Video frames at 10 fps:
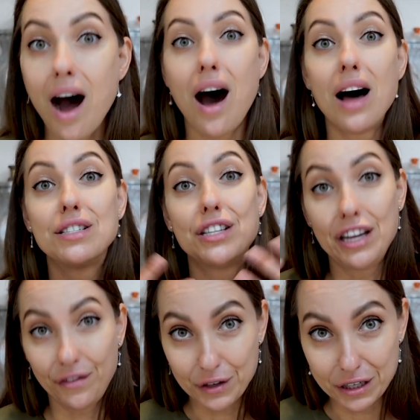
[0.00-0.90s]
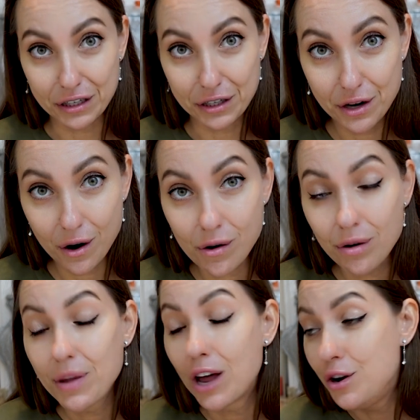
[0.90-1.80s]
And if you didn't know,
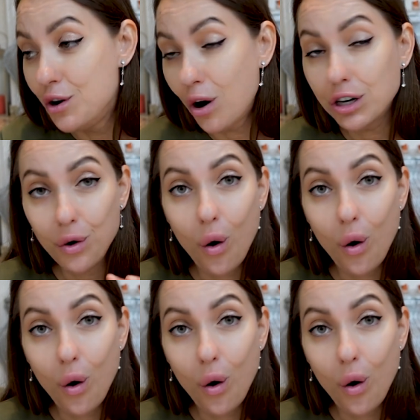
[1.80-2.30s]
not